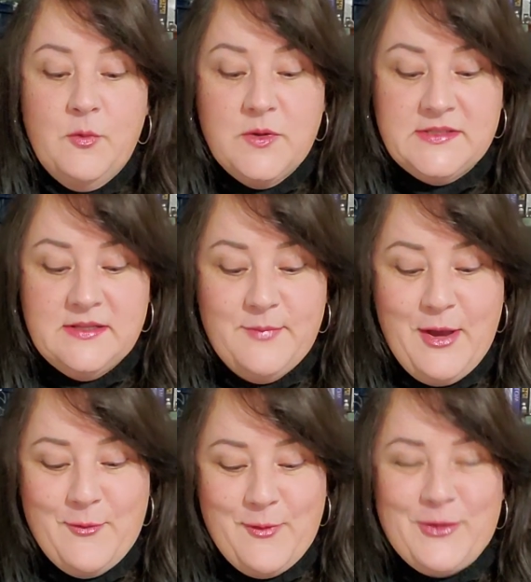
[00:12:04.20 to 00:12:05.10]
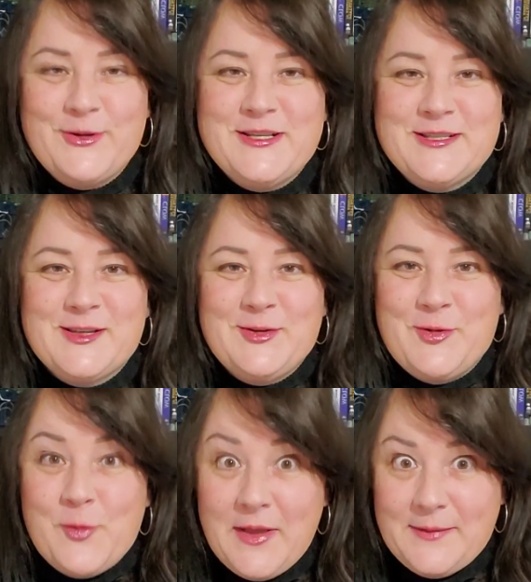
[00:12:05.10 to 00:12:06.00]
wasn't about whether he's going to
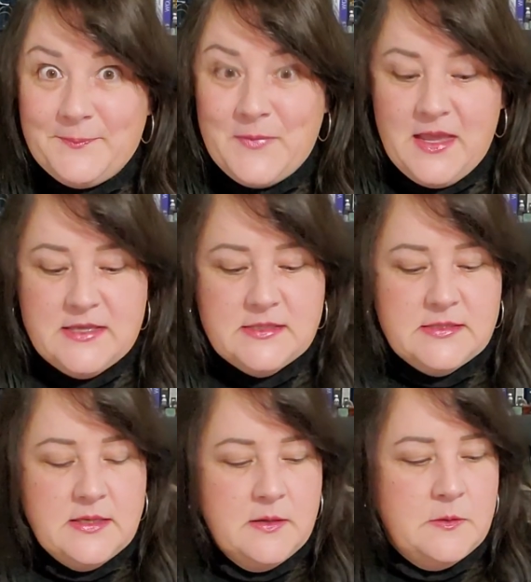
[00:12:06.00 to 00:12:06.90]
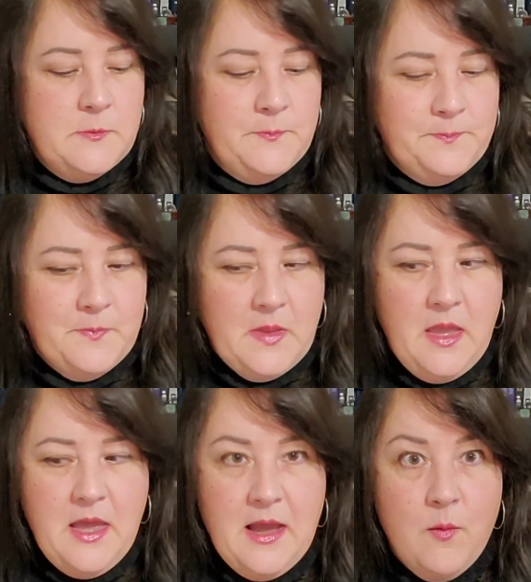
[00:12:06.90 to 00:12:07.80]
quit. So
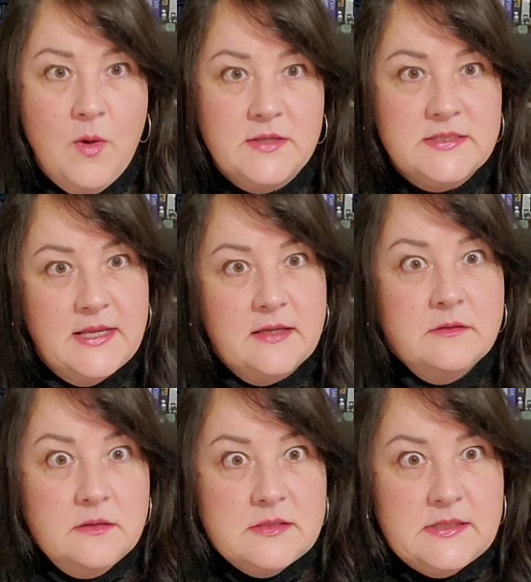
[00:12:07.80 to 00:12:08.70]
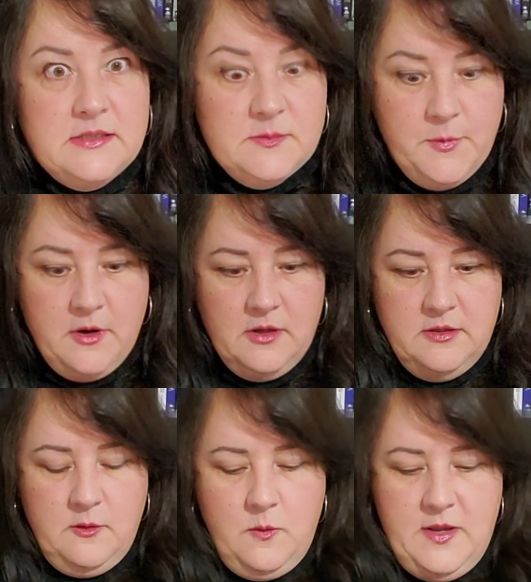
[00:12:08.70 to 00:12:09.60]
I want to take a look-see. Is Barr going
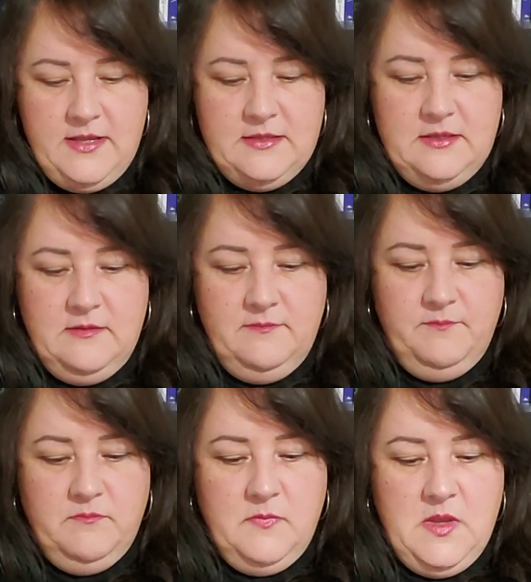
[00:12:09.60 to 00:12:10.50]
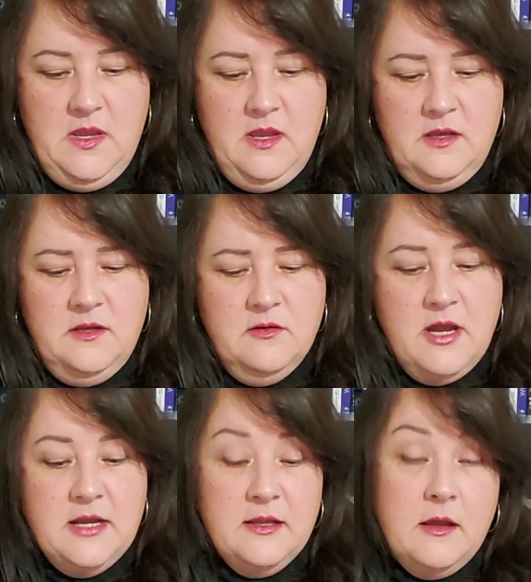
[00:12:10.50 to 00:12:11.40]
to quit?
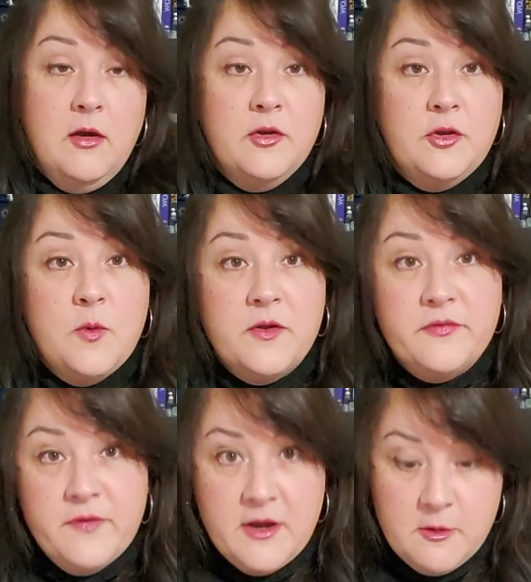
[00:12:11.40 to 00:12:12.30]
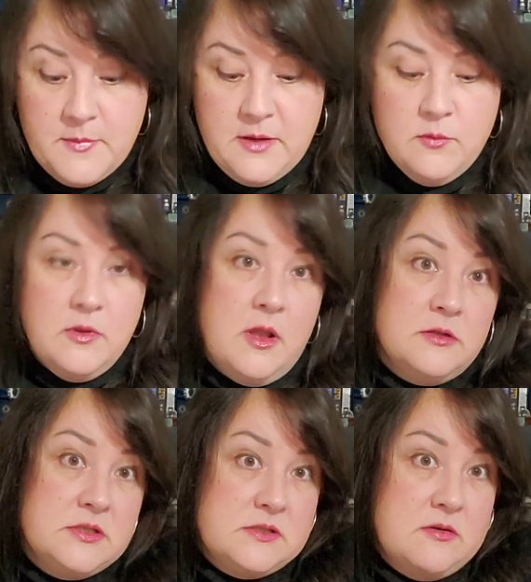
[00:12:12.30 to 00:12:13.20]
Kind of like, oh, you want to fire me? Well, I'll
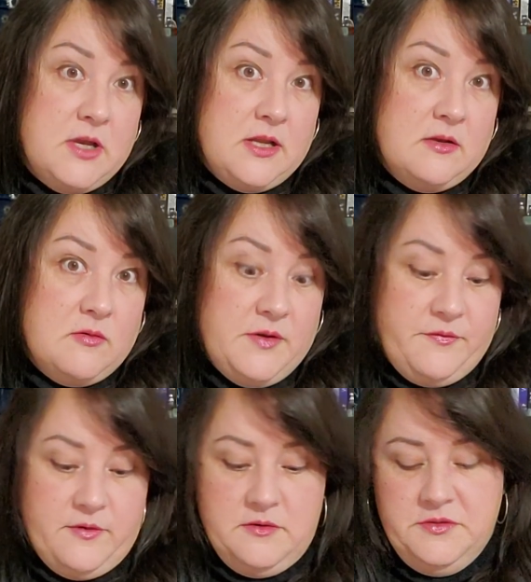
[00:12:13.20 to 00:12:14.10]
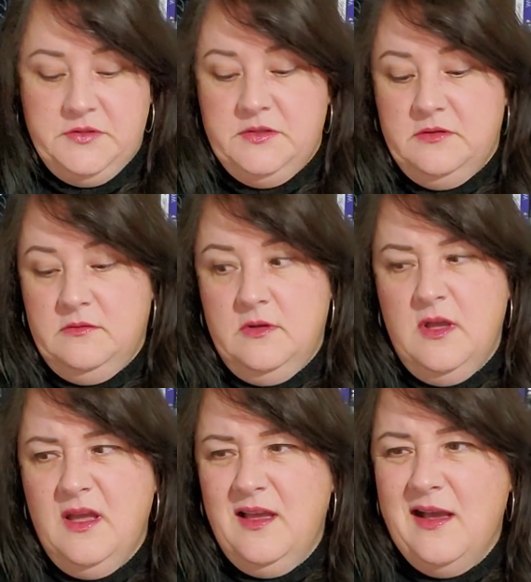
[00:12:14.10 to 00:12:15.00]
just go ahead and quit first.
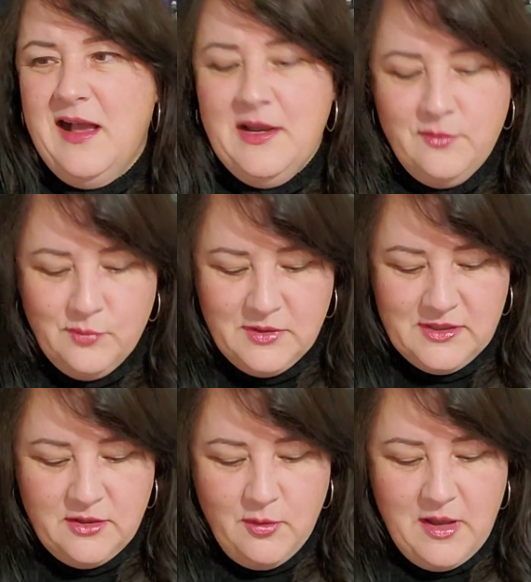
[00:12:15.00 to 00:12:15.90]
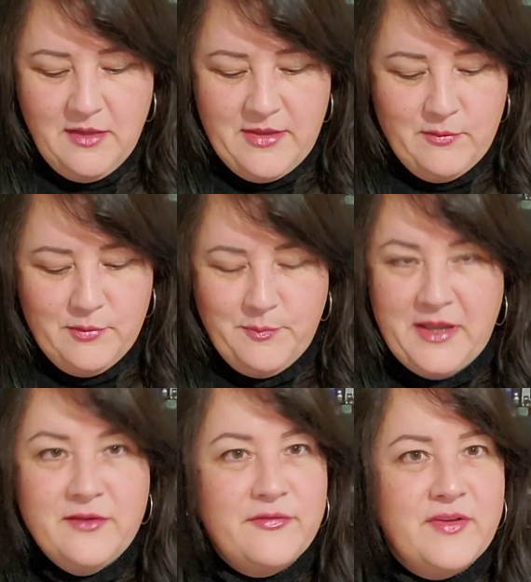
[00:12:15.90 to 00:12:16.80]
I don't really know how that would
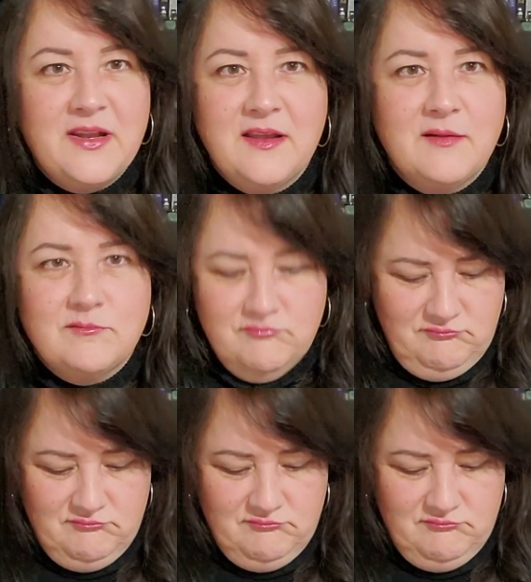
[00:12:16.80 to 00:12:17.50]
benefit him.